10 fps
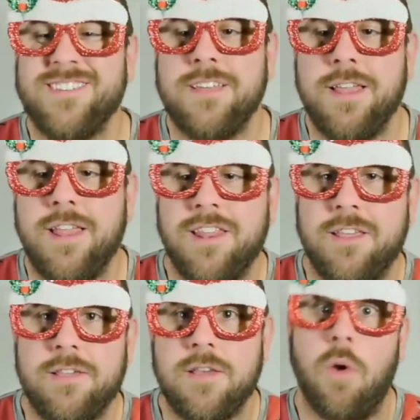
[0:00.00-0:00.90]
it
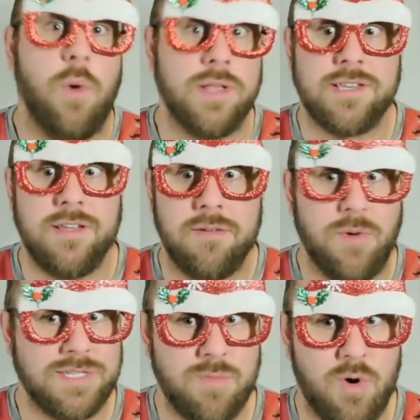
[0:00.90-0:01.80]
is once
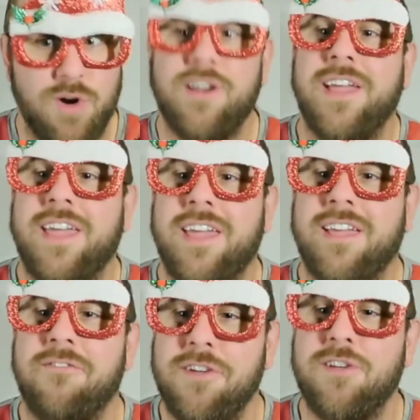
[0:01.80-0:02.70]
more a
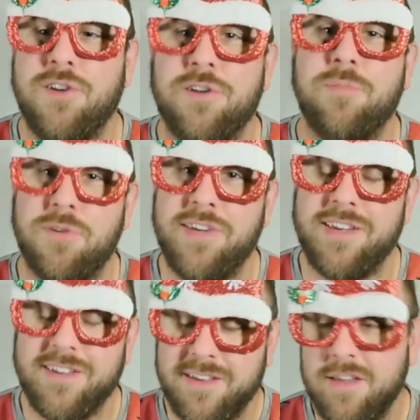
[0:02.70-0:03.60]
feel-good movie.
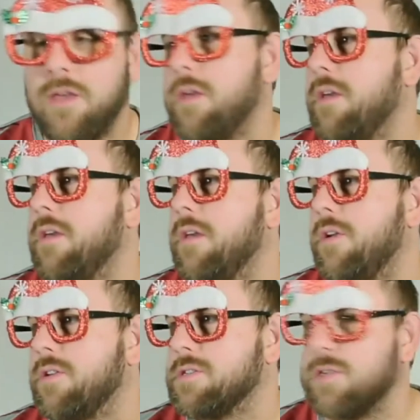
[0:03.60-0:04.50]

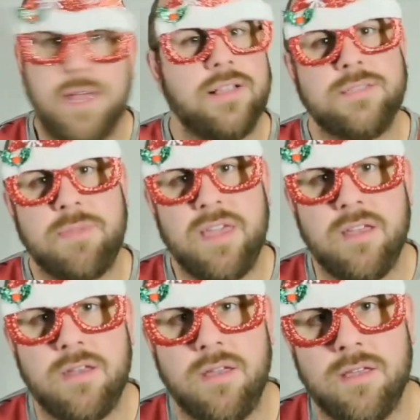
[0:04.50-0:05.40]
So now let's
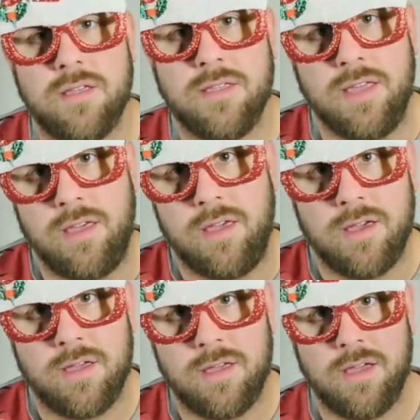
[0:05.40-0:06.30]
begin the
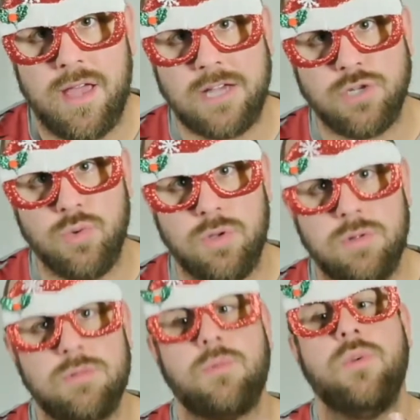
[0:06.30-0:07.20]

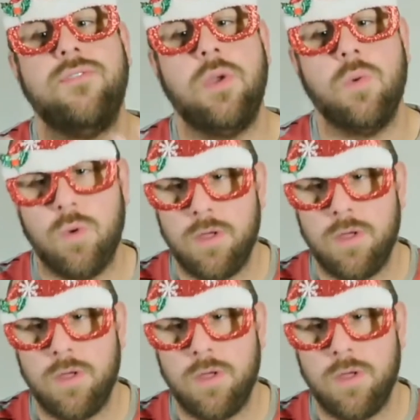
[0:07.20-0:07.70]
actual review.